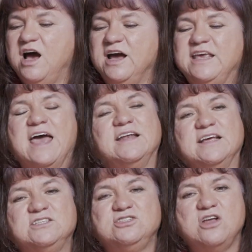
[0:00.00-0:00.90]
Again,
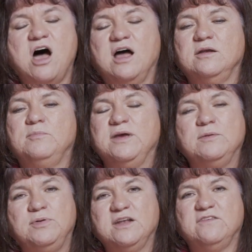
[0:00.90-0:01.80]
it's not
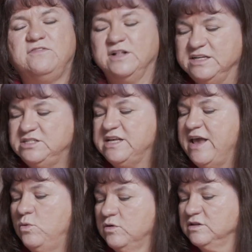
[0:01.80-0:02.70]
being pitiful. It's
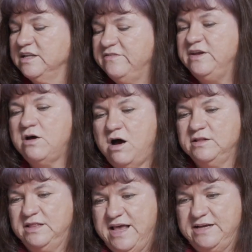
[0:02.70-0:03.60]
say we're living
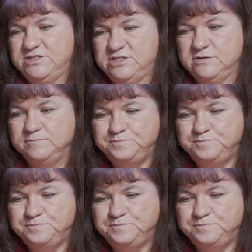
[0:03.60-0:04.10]
on less.